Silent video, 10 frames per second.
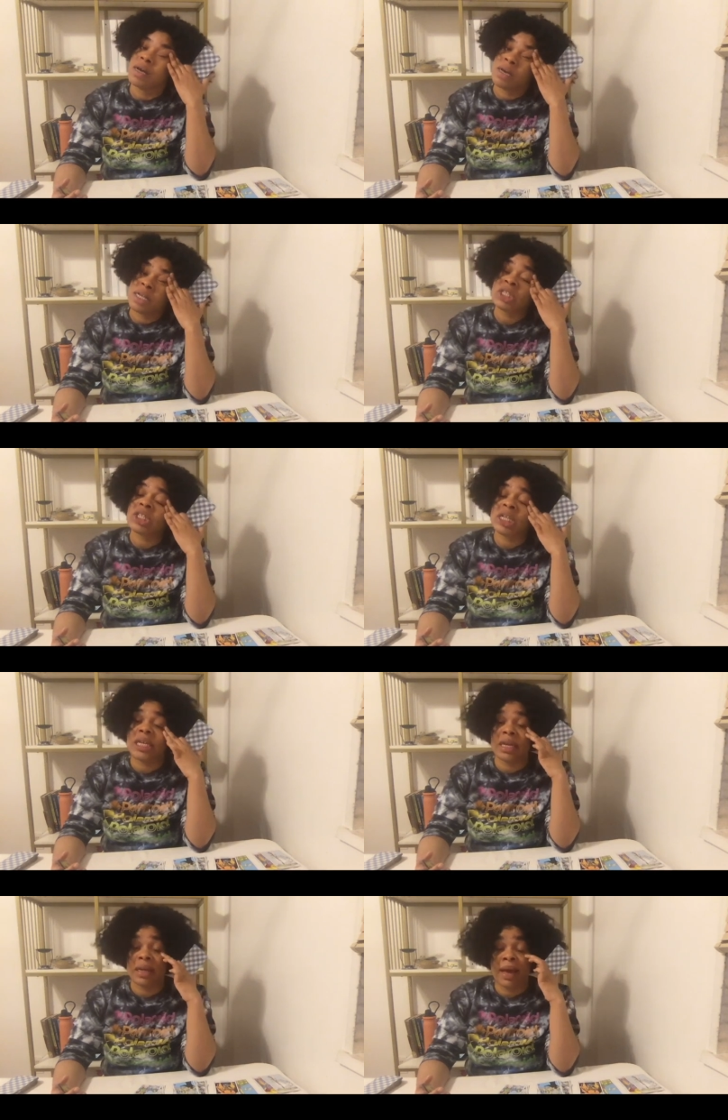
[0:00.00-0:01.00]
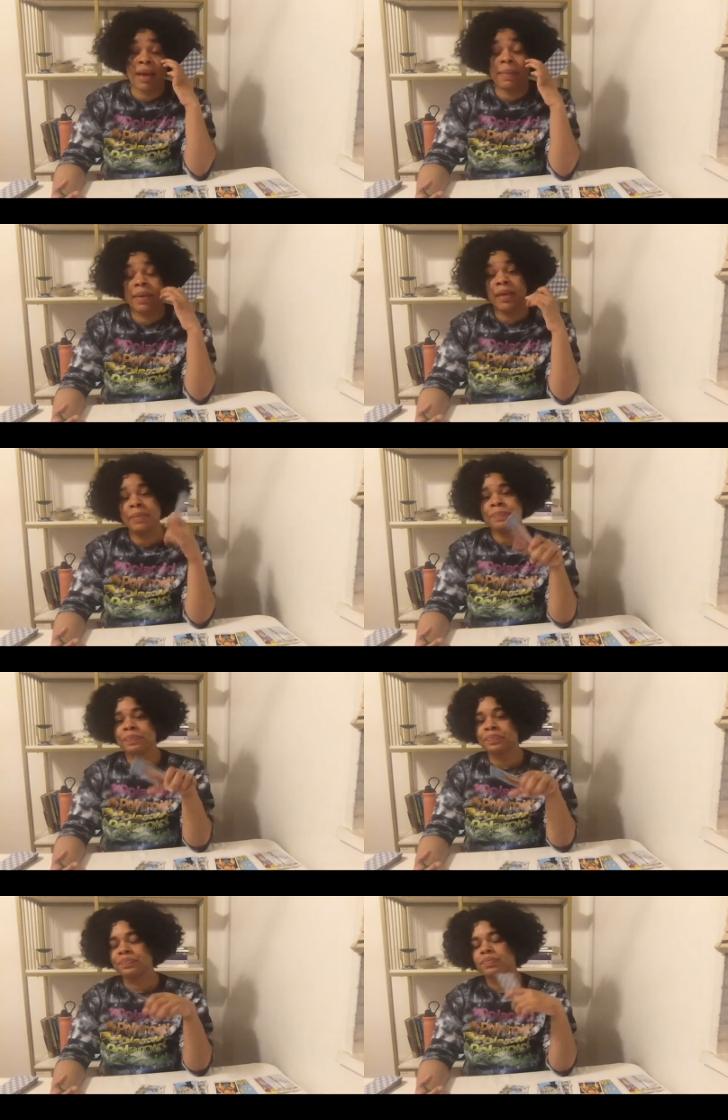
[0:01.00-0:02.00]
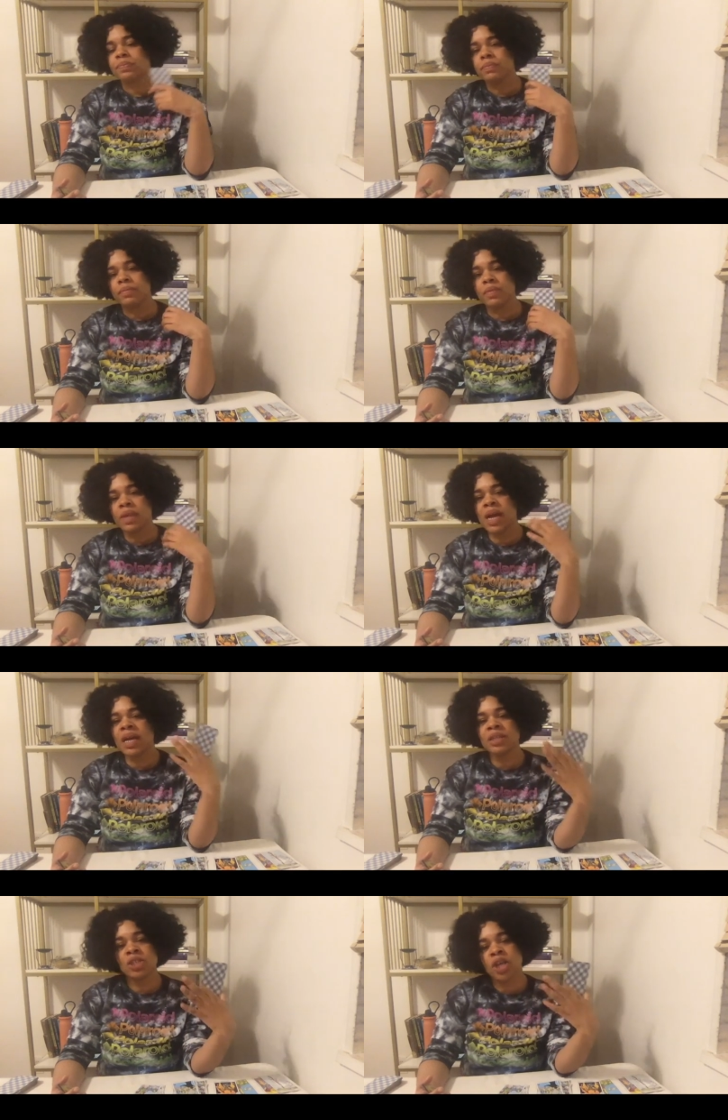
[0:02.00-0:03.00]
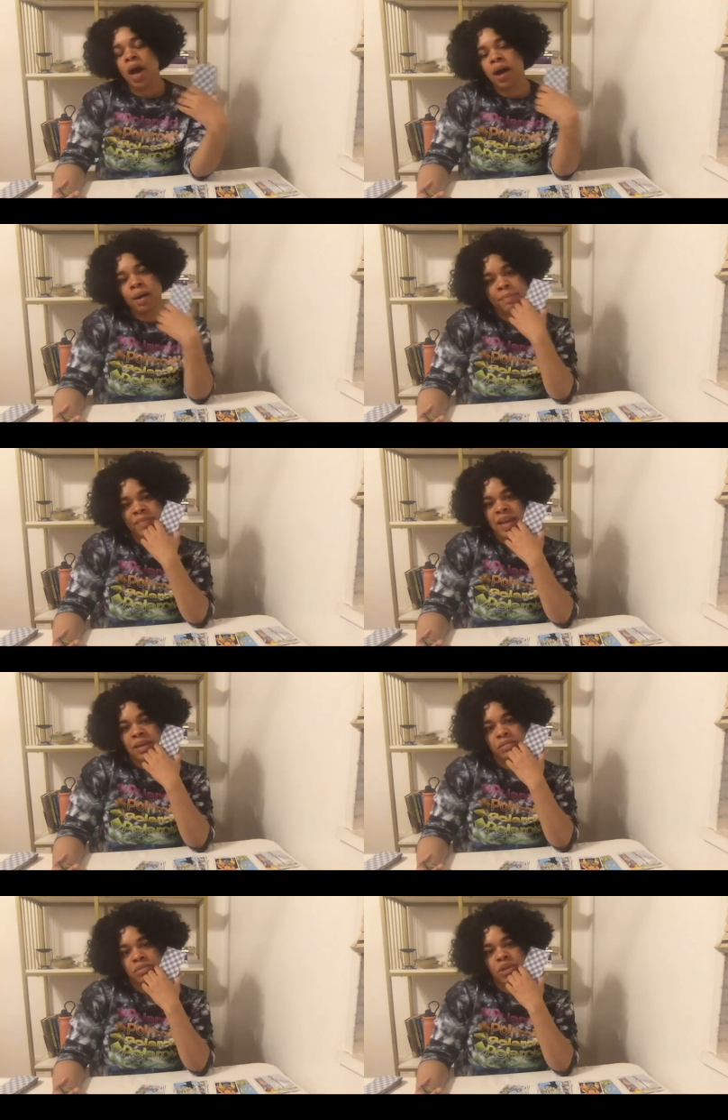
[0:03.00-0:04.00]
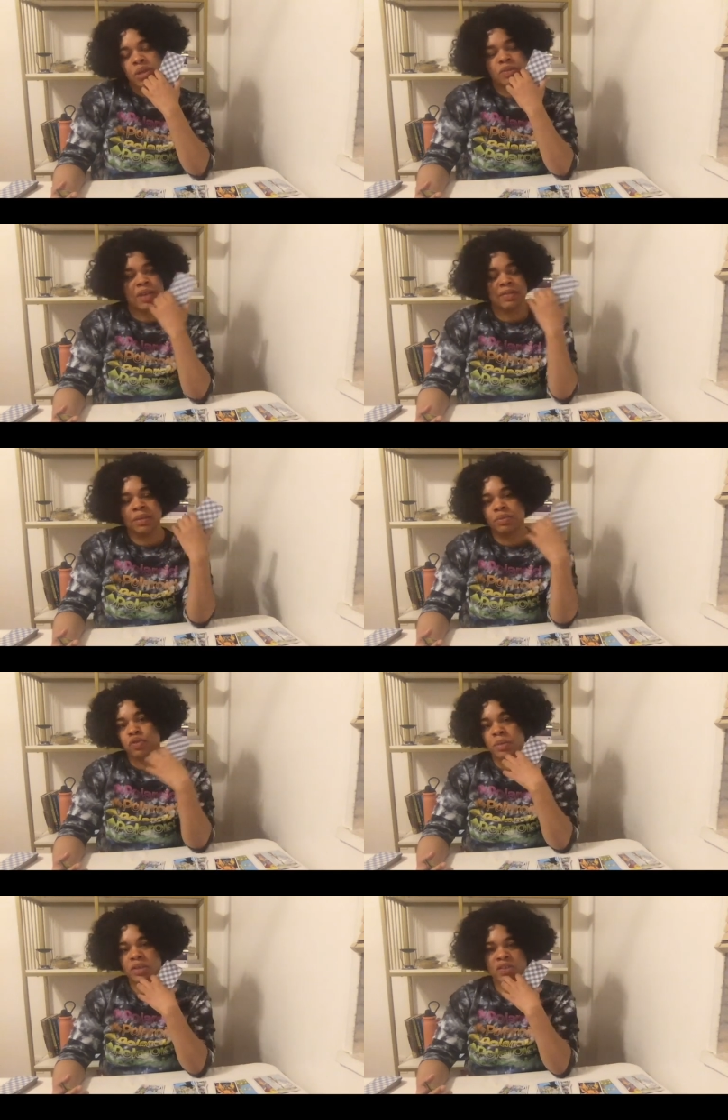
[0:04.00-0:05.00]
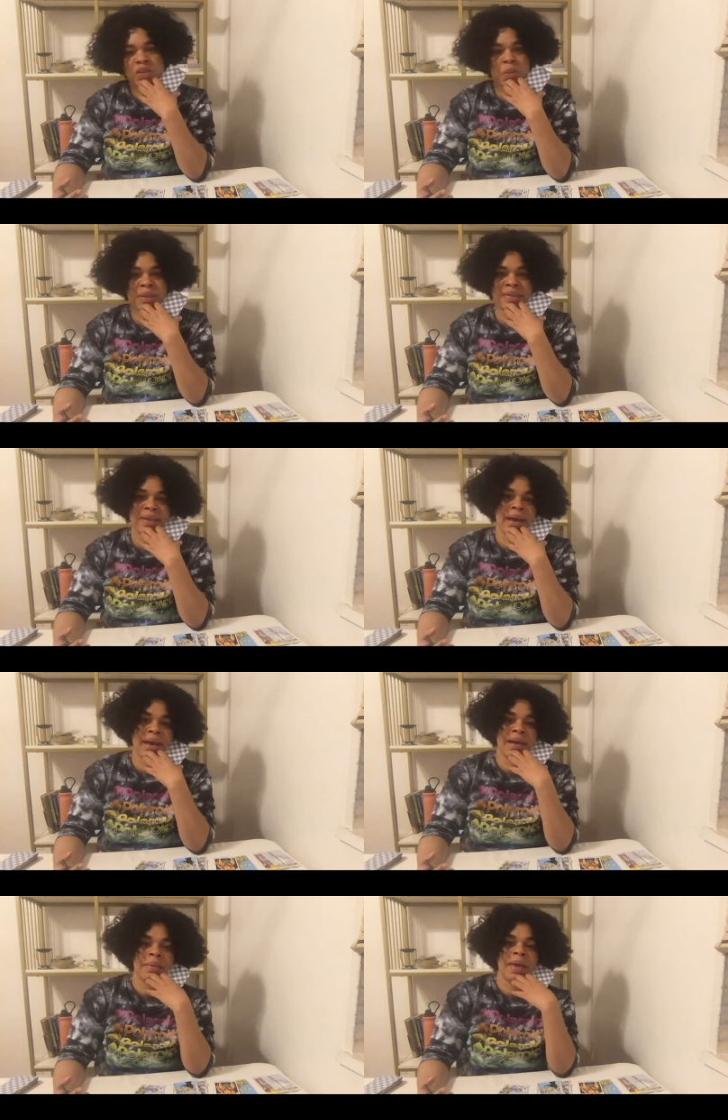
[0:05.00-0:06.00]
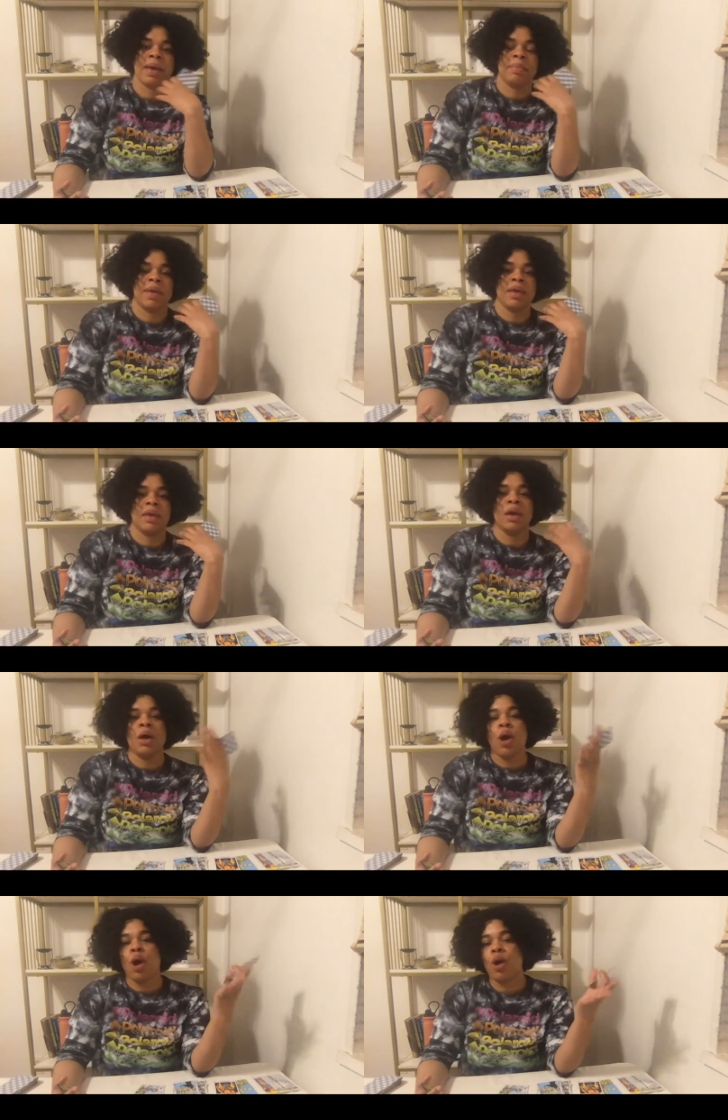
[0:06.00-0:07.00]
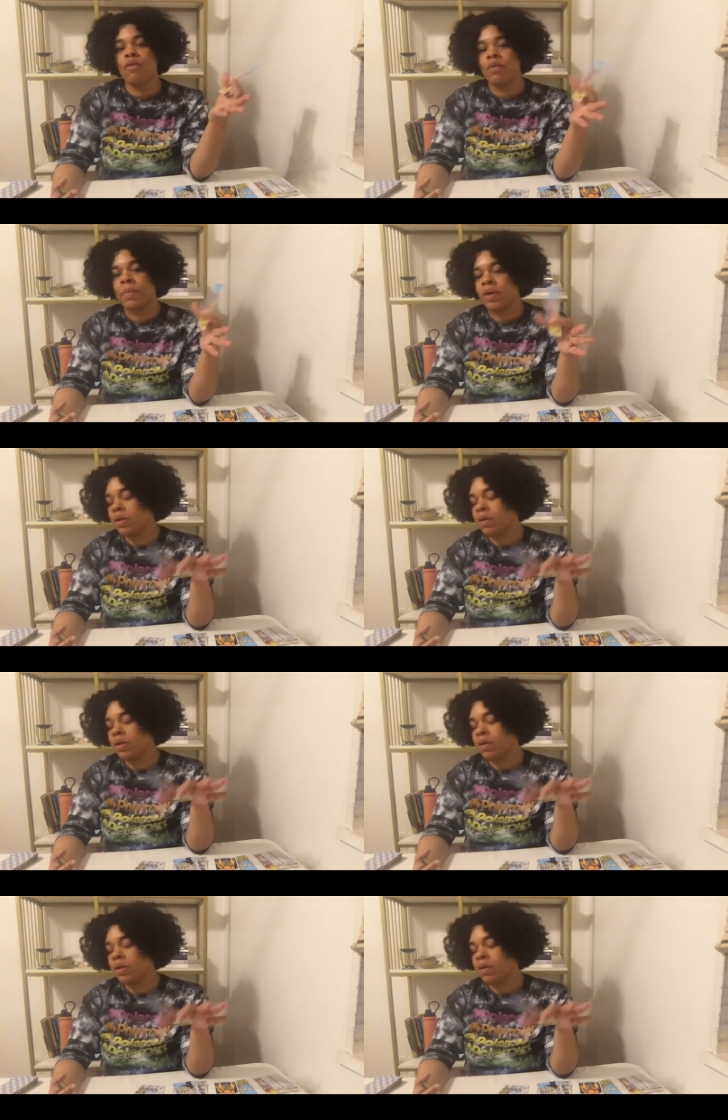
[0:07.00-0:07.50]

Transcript: cheating. It could be a job that, takes up too much of someone's time. It could be overbearing